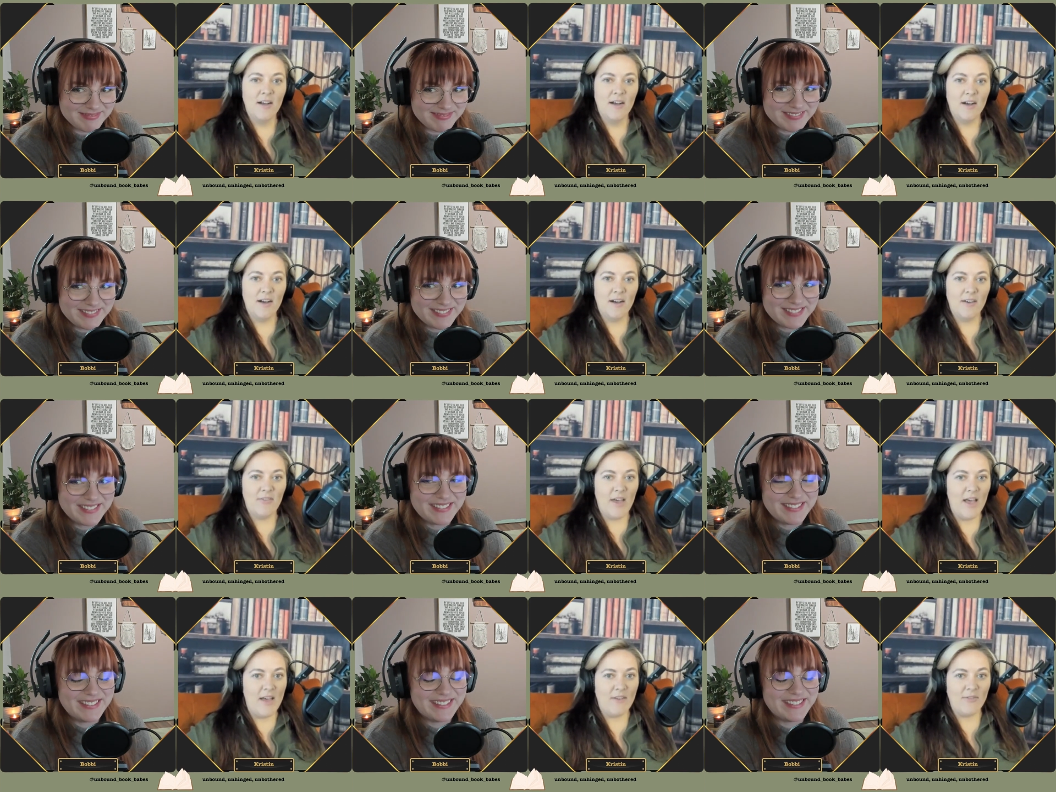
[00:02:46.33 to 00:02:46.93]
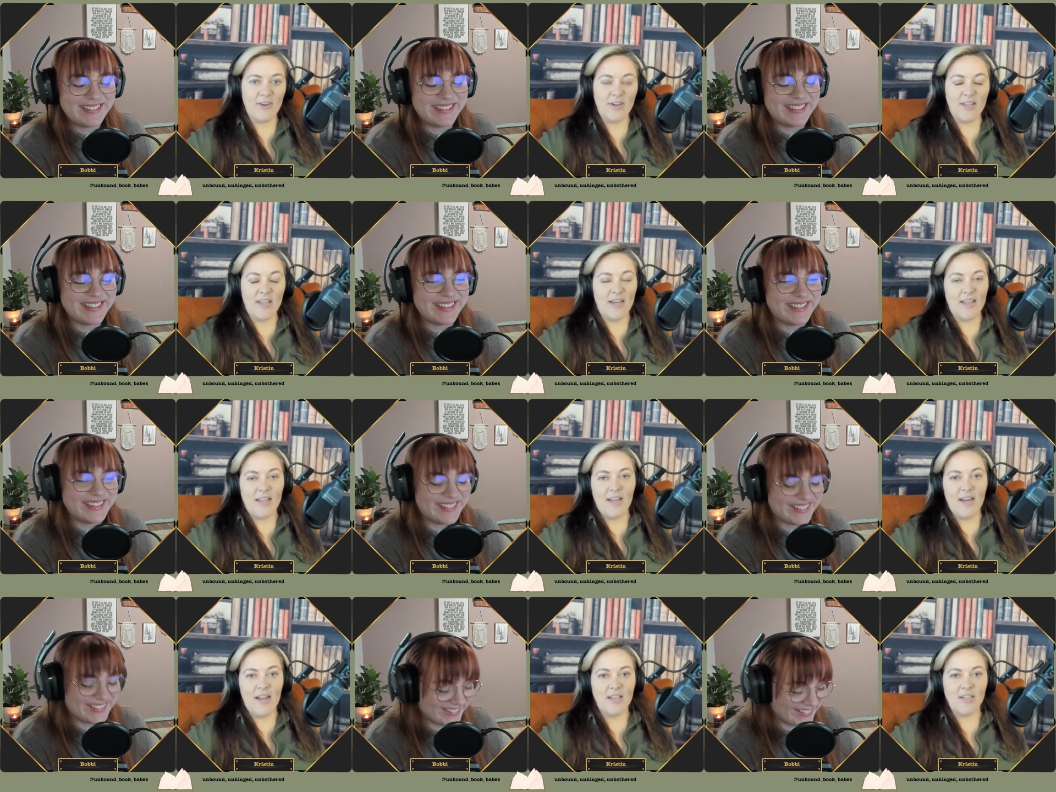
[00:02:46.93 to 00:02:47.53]
Speaker 1: of ever
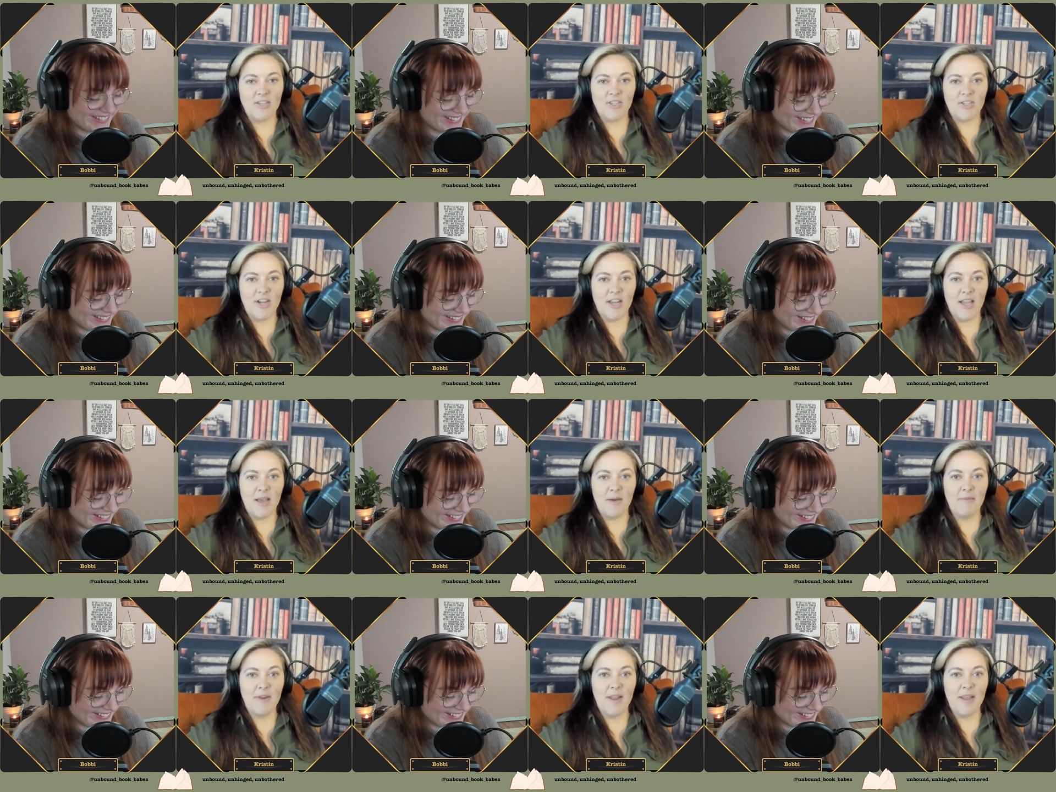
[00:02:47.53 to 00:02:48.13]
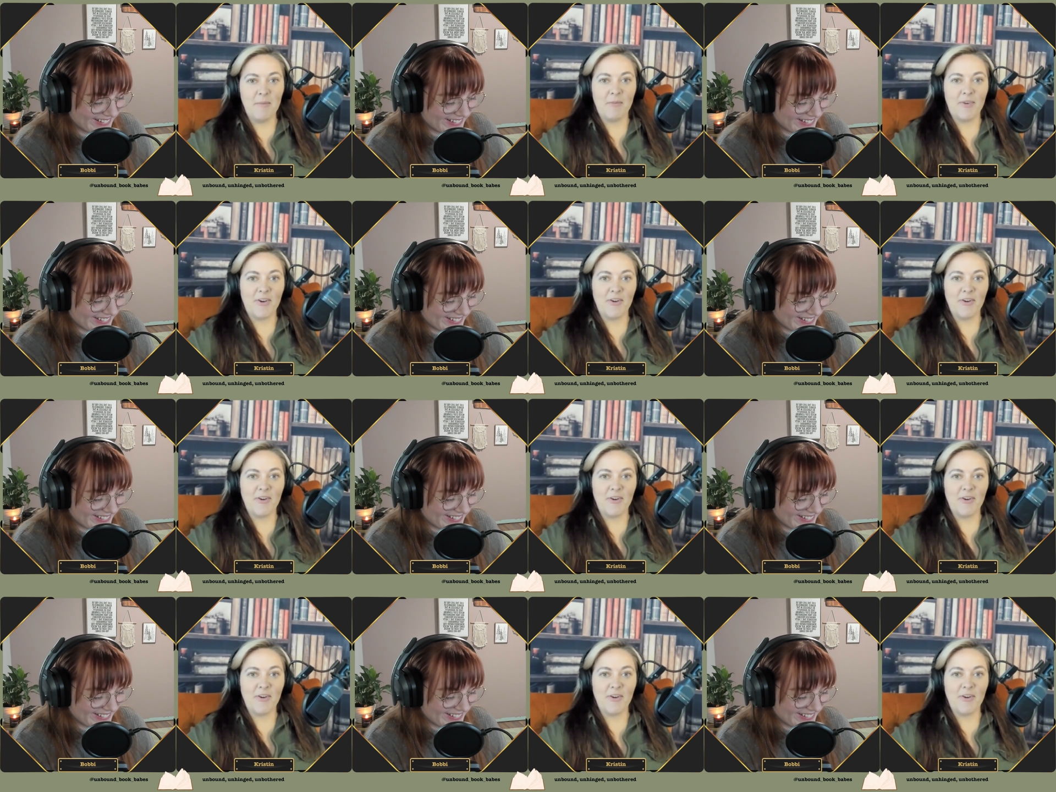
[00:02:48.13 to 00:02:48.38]
getting an S J M name